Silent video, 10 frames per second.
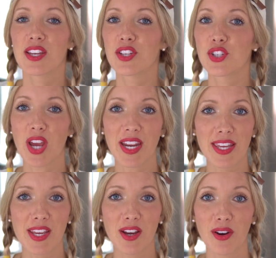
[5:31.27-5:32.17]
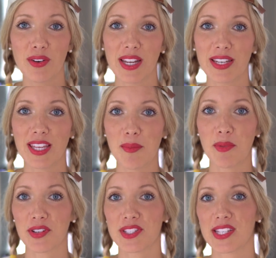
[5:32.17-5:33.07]
shiny coat and keep
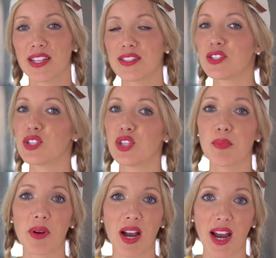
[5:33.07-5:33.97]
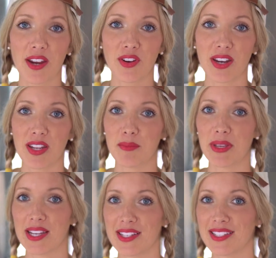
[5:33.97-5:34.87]
their skin super hydrated,
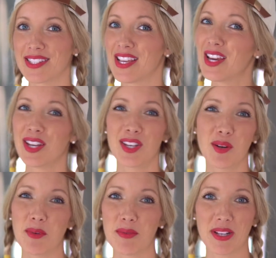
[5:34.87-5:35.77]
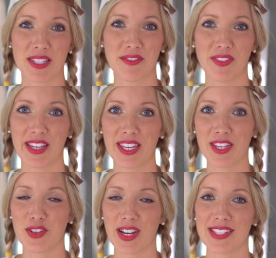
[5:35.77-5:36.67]
because nobody wants a flaky,
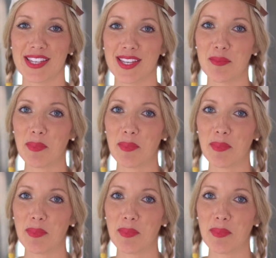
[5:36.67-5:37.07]
dry-skinned